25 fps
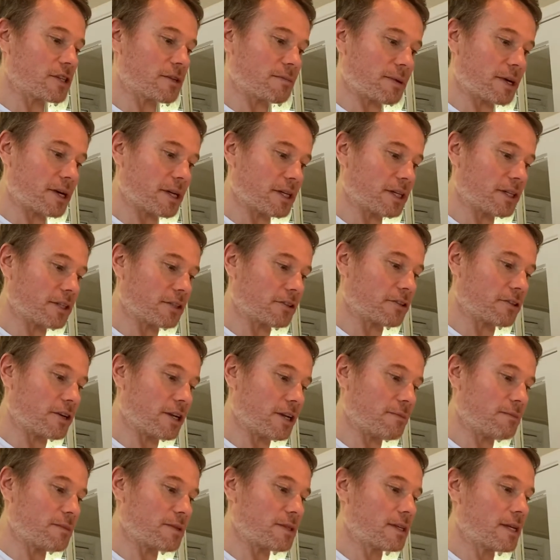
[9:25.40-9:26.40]
buy in
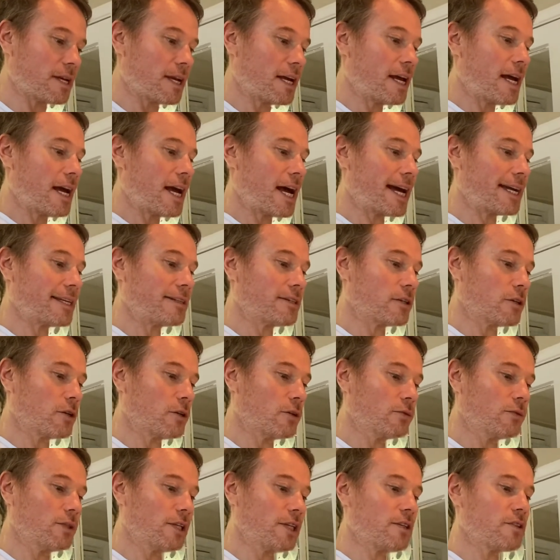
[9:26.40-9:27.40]
grapes and
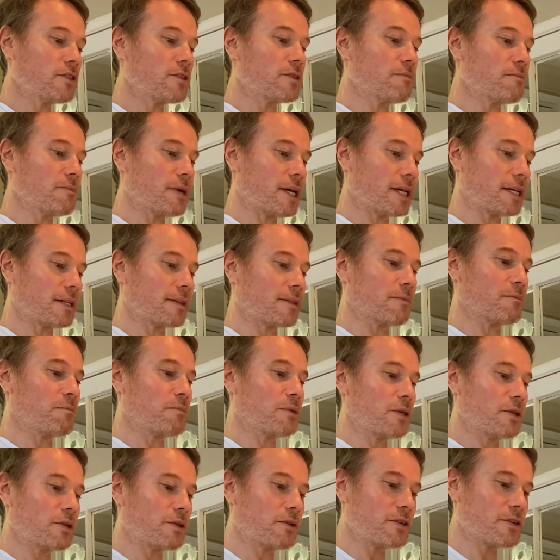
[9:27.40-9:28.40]
only to make the
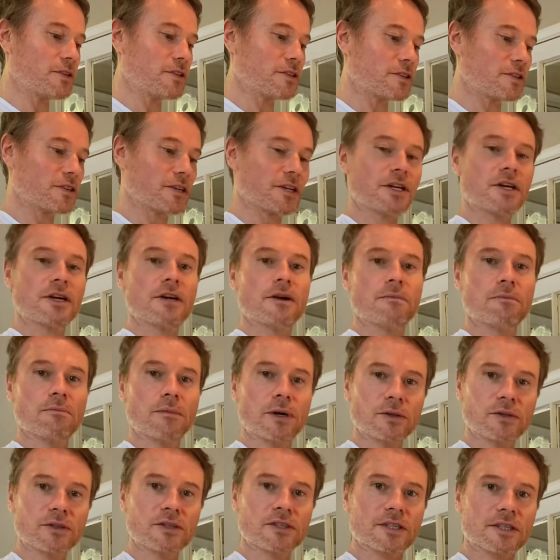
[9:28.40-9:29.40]
purest,
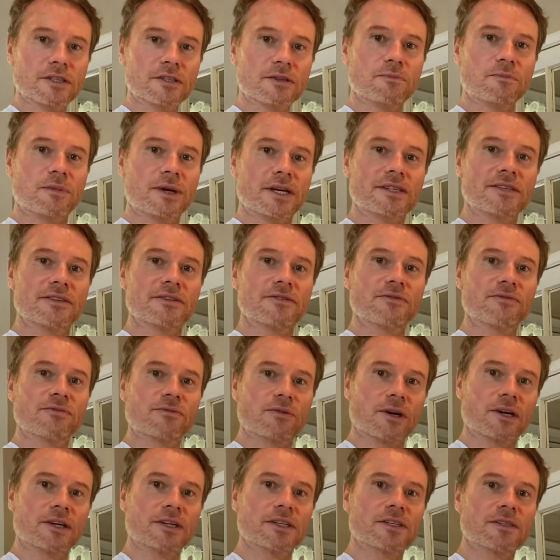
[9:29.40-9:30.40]
most expressive
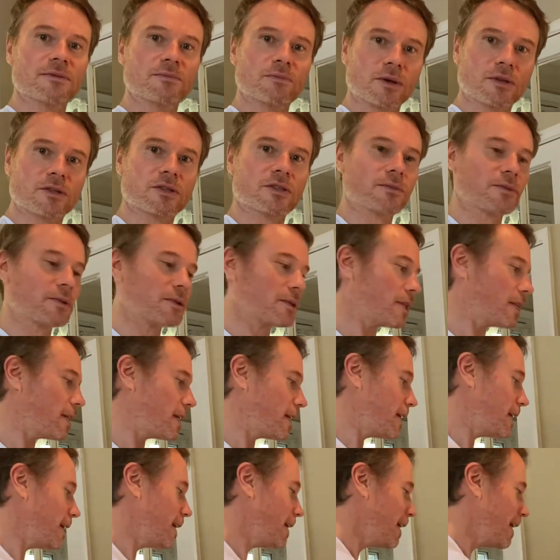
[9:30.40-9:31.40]
wines possible.
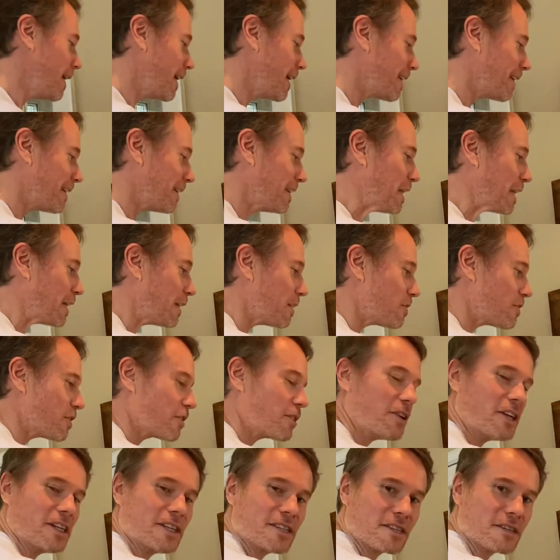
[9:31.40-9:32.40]
And I think that's a
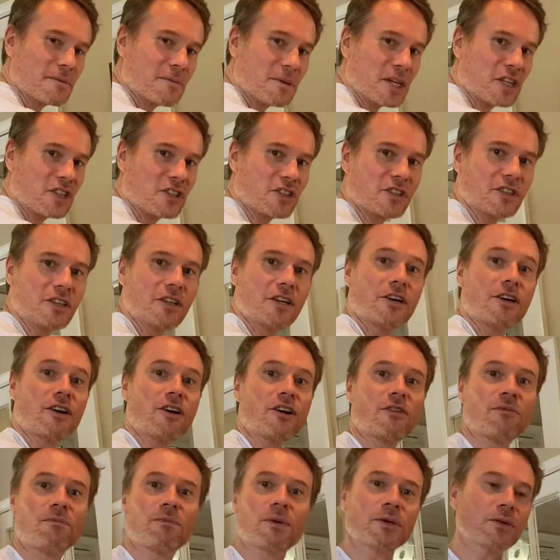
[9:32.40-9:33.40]
great summation
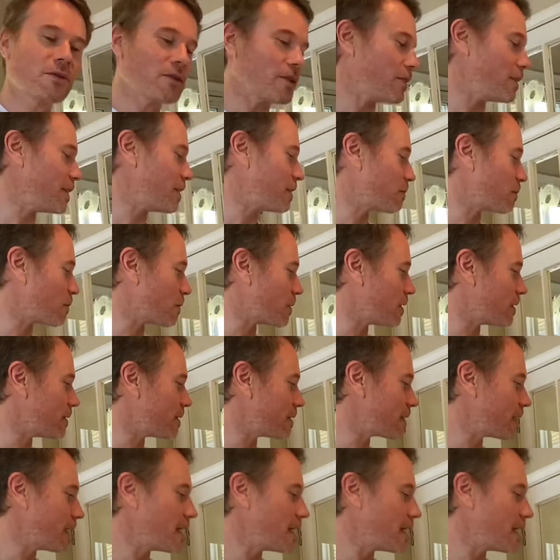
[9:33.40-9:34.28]
of both of these wines.